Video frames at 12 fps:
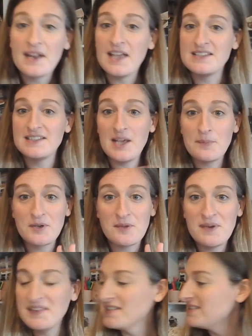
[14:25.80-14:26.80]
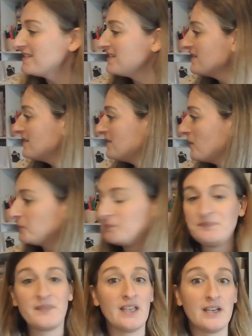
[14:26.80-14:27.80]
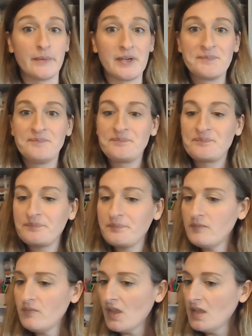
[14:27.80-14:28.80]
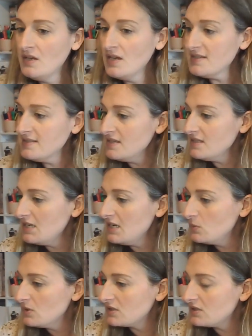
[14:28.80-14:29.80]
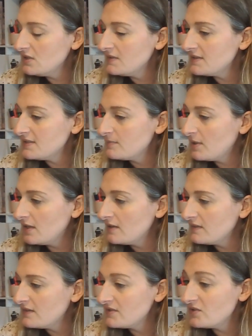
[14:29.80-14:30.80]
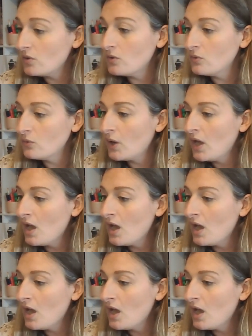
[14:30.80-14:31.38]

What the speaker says: I did not put on my list. So anyway, next thing that I worked on this month. So